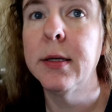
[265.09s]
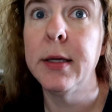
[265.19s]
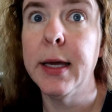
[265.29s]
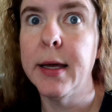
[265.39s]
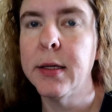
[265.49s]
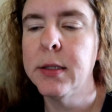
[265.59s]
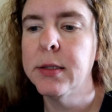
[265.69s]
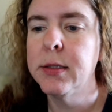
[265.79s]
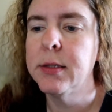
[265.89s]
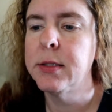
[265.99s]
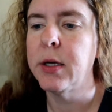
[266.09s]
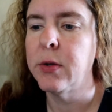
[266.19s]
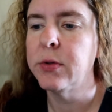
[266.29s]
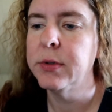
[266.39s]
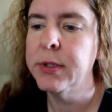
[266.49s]
yeah,
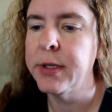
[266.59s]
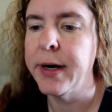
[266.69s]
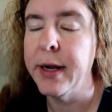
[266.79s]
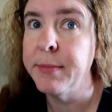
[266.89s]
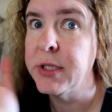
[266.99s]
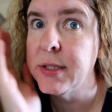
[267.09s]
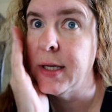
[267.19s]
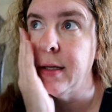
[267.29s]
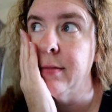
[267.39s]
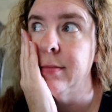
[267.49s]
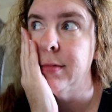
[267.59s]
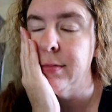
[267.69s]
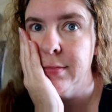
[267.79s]
so sorry, I'm just like uh,